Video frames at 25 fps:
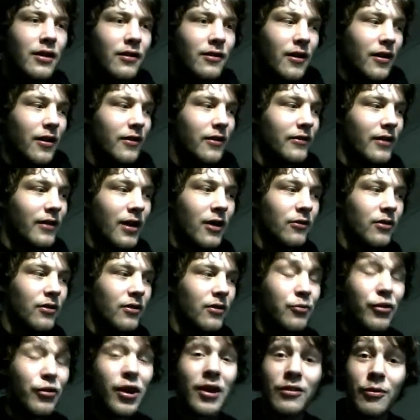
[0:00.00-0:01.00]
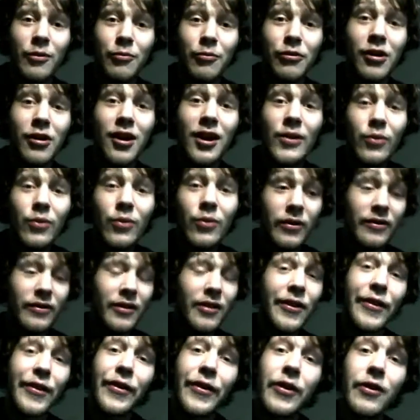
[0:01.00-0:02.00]
it turns out, surprise surprise, we see
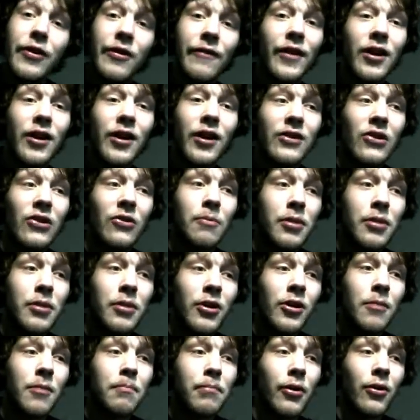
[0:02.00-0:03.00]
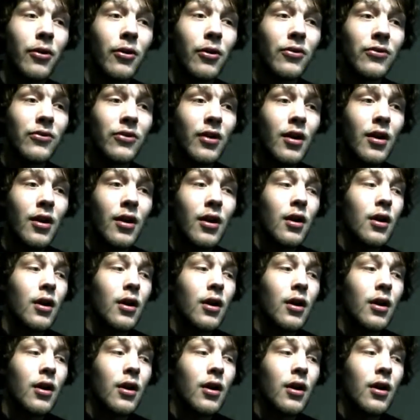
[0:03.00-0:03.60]
the universe as billiard balls.